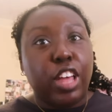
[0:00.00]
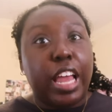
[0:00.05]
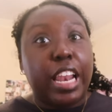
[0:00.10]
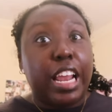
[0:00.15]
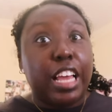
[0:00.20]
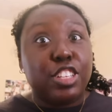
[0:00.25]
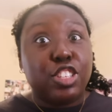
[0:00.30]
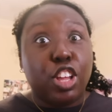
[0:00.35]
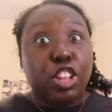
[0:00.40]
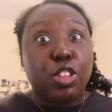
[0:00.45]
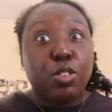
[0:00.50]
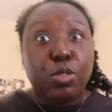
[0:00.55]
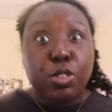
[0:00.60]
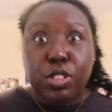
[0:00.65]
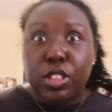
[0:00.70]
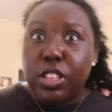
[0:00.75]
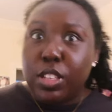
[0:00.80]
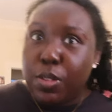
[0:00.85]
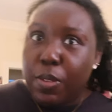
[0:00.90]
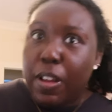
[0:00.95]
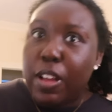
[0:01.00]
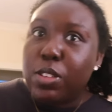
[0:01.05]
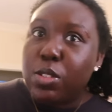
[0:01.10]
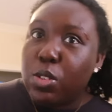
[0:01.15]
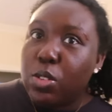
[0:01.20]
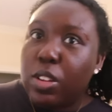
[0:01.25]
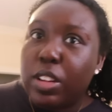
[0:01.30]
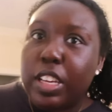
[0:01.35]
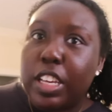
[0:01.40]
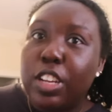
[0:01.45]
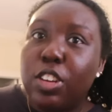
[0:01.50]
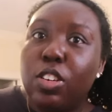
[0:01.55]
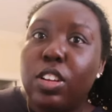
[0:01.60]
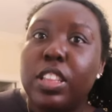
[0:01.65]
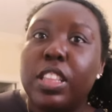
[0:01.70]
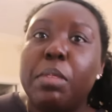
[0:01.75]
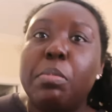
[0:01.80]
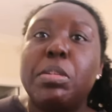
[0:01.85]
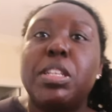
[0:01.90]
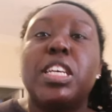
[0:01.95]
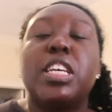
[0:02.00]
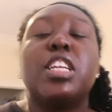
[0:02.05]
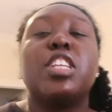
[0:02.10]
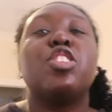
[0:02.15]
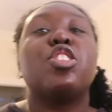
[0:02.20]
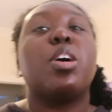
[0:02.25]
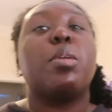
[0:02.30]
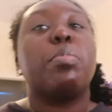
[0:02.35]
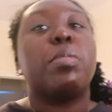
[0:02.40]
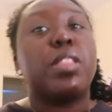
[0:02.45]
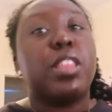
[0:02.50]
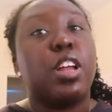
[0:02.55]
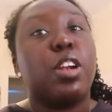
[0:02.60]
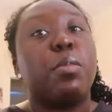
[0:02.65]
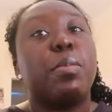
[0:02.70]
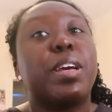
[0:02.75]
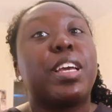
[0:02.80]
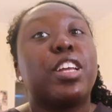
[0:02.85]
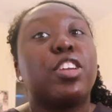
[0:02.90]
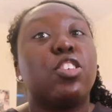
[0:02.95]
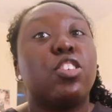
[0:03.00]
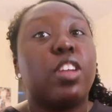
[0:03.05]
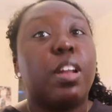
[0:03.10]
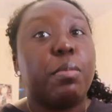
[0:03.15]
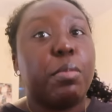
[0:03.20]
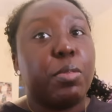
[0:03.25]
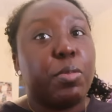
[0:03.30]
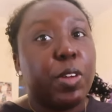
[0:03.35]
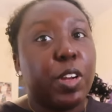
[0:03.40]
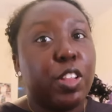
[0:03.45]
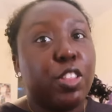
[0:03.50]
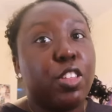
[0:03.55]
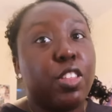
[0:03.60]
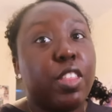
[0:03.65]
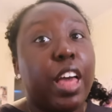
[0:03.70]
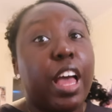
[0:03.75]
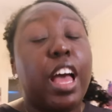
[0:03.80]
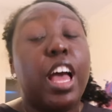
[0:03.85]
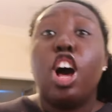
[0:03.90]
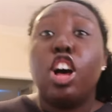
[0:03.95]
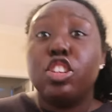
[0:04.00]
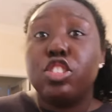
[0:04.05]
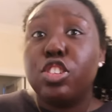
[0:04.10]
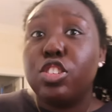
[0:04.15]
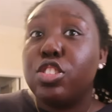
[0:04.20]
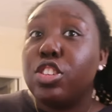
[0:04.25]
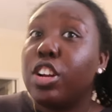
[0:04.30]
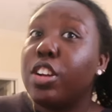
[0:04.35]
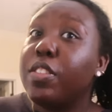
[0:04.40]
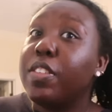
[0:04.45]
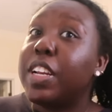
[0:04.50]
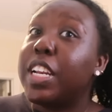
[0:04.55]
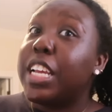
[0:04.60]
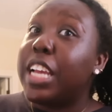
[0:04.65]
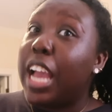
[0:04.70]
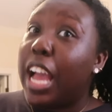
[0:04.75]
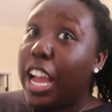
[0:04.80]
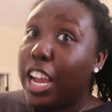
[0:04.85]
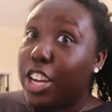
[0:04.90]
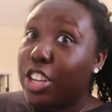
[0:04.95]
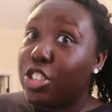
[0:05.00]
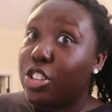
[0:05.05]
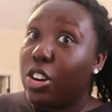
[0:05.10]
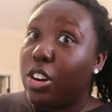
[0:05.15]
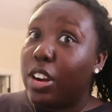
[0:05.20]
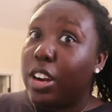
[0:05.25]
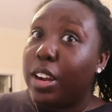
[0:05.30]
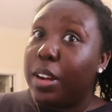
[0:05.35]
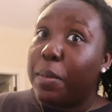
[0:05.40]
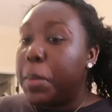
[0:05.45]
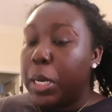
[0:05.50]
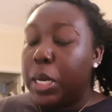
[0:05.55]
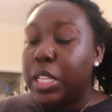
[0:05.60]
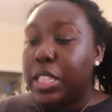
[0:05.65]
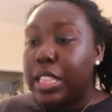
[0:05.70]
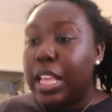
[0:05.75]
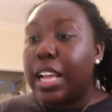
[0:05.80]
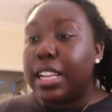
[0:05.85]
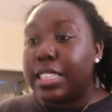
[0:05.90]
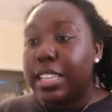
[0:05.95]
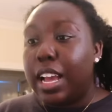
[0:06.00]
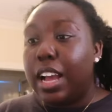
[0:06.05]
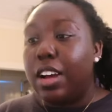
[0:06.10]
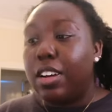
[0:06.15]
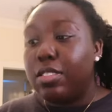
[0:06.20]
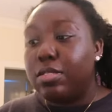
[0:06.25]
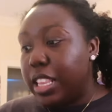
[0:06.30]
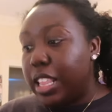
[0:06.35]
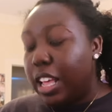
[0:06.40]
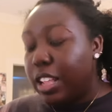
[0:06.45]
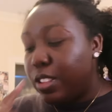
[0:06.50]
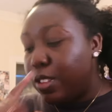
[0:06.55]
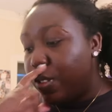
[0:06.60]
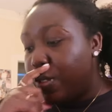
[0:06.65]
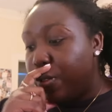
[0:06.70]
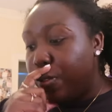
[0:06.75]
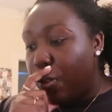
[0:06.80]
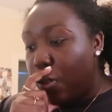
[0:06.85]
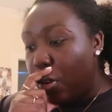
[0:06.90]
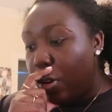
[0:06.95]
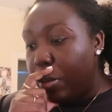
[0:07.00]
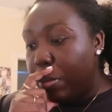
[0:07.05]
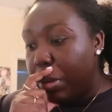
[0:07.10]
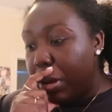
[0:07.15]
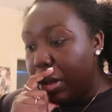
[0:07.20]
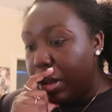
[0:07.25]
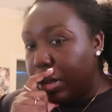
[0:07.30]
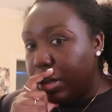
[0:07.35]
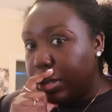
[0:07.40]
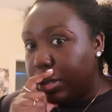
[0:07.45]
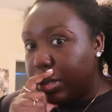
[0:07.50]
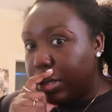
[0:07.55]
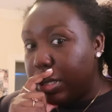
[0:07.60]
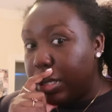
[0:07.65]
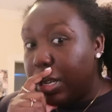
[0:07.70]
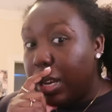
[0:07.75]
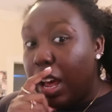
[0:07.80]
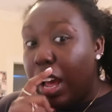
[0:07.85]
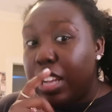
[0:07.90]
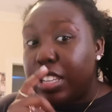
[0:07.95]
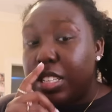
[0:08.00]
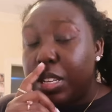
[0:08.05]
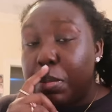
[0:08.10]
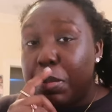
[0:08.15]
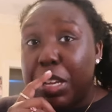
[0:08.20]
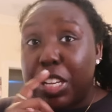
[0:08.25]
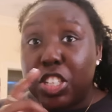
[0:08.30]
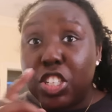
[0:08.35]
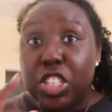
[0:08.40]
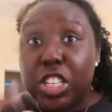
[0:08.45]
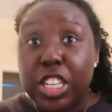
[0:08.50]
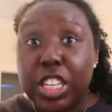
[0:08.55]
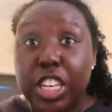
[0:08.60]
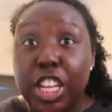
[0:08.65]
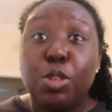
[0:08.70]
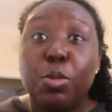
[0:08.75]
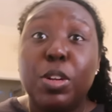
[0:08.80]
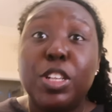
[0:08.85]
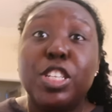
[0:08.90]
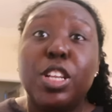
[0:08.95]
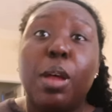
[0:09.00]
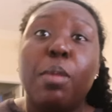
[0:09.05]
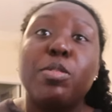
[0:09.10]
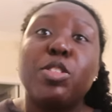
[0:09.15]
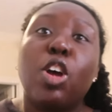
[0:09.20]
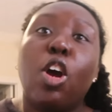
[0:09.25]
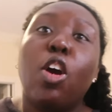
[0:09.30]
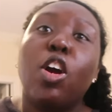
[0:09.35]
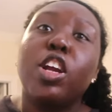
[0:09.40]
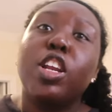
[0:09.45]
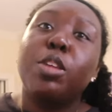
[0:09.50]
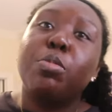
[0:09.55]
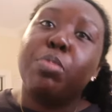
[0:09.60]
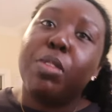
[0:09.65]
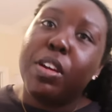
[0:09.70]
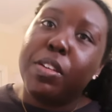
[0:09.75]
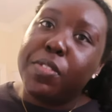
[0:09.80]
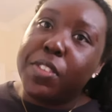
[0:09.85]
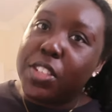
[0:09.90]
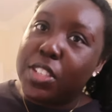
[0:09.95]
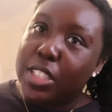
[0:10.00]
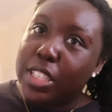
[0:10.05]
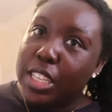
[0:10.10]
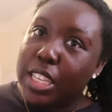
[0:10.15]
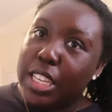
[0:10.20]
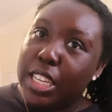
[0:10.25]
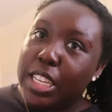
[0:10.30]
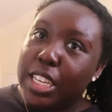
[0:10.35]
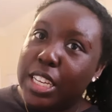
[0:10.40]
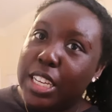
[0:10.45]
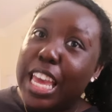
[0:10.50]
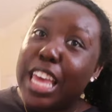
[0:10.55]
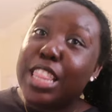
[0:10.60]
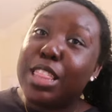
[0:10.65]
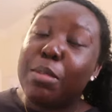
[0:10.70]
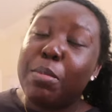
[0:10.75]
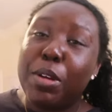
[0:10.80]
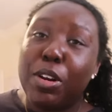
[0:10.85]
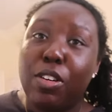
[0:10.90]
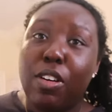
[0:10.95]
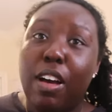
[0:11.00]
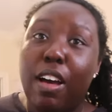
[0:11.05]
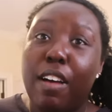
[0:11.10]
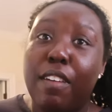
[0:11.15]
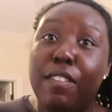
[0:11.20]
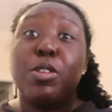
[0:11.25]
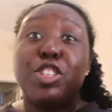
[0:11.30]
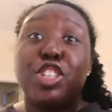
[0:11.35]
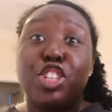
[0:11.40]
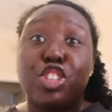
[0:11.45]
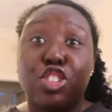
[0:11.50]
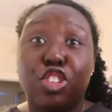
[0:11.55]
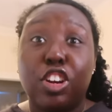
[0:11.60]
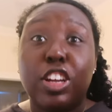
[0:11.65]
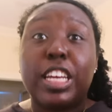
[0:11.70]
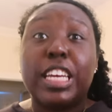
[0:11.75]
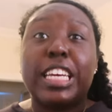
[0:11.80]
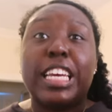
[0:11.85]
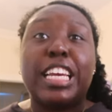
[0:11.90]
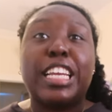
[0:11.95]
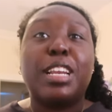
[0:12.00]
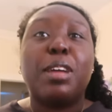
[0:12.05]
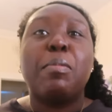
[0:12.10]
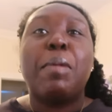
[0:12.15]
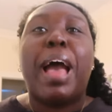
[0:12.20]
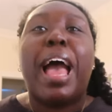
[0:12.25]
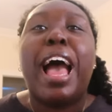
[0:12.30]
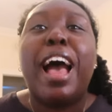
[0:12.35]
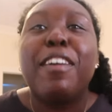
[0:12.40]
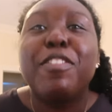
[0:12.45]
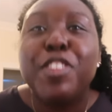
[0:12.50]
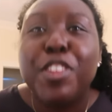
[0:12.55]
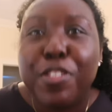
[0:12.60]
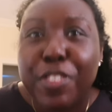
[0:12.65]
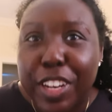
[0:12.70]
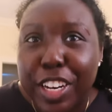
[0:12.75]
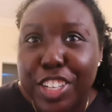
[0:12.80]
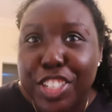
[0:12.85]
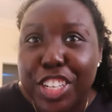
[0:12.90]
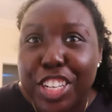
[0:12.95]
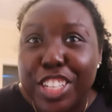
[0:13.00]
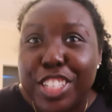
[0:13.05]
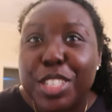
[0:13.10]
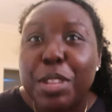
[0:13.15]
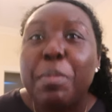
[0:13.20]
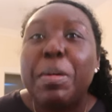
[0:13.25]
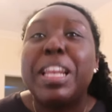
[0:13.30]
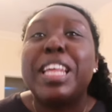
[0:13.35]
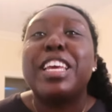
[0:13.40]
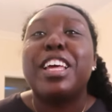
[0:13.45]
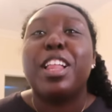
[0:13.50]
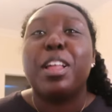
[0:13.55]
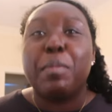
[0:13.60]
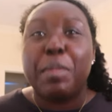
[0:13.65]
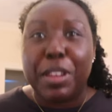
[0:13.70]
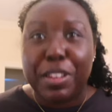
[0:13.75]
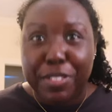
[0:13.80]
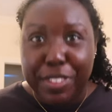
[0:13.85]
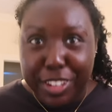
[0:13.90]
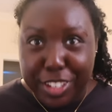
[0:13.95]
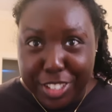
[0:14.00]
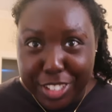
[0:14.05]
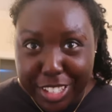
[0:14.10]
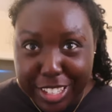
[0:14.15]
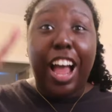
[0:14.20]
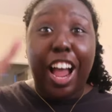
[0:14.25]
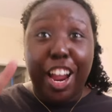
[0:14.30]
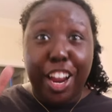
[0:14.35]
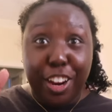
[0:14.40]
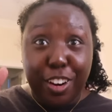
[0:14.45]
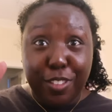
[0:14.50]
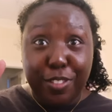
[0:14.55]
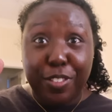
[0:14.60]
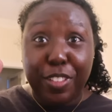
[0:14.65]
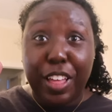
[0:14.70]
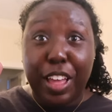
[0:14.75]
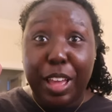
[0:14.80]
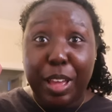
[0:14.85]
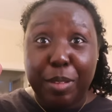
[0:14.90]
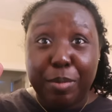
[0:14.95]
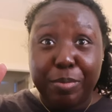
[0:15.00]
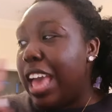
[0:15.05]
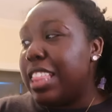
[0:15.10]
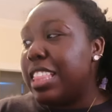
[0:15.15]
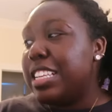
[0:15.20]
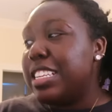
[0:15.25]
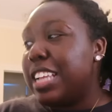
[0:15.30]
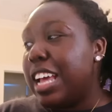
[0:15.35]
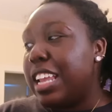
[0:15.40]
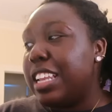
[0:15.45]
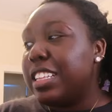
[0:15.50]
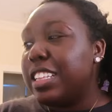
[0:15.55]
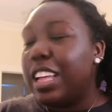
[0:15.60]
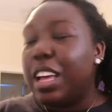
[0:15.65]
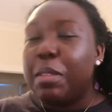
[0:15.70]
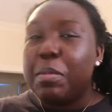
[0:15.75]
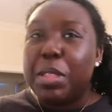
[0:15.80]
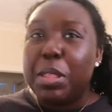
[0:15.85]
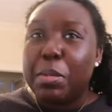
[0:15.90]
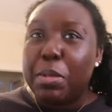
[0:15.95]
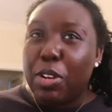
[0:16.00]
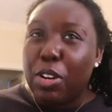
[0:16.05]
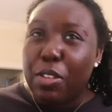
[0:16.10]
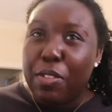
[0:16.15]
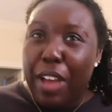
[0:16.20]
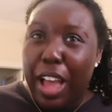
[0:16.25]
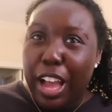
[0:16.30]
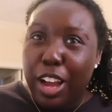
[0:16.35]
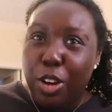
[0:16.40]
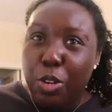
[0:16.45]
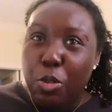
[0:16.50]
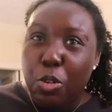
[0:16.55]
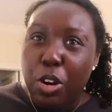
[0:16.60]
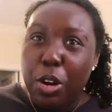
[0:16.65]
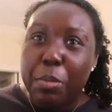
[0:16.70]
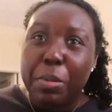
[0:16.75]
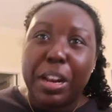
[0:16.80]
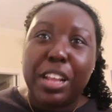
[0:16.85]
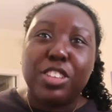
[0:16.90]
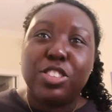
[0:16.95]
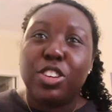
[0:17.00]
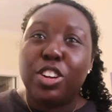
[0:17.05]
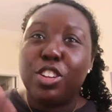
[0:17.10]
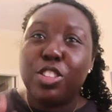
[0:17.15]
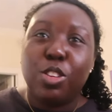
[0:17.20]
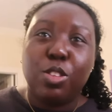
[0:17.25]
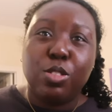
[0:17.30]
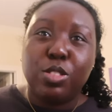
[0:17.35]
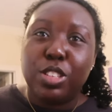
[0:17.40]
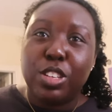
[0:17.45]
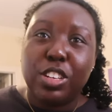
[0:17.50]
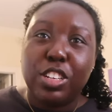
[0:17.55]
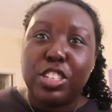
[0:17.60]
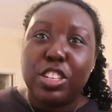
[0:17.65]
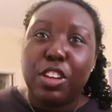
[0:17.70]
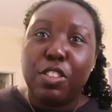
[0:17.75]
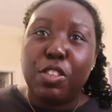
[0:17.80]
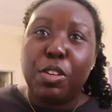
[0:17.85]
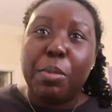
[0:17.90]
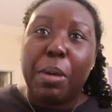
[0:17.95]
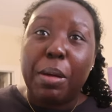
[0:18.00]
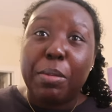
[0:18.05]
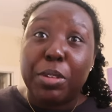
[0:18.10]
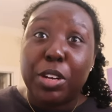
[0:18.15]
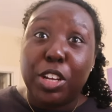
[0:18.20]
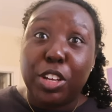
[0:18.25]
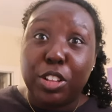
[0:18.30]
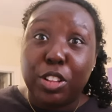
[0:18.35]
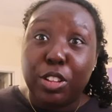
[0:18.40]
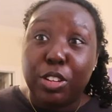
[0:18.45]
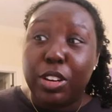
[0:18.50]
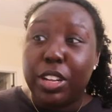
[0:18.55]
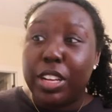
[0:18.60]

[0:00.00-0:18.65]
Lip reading: and I saw that Ruthless Vows was on Kindle Unlimited. So I put that on my Kindle and I've been reading through that. Also started reading ACOTAR. Put that down. That's 4 books. Not to mention the ones that I was already previously in the middle of, which is Crooked Kingdom. Have to finish it. Somebody yell at me to finish it. Iron Flame. And then technically I'm in the middle of ACOWAR, but I started the whole series over, but I'm going to include